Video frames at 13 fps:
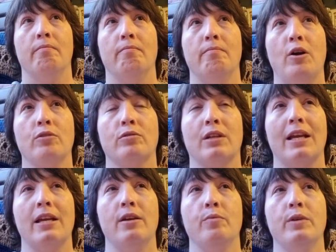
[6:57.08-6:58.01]

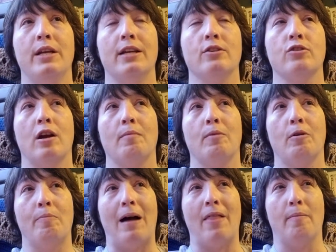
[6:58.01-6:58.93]
Mostly, you would get in trouble
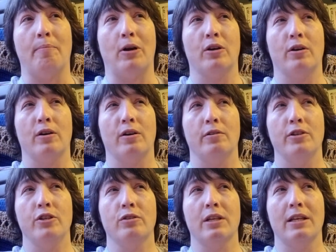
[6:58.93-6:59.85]
by the per,
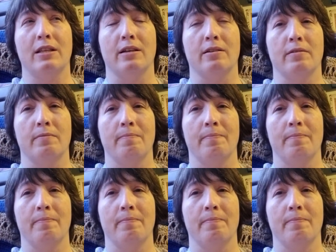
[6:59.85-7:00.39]
usually the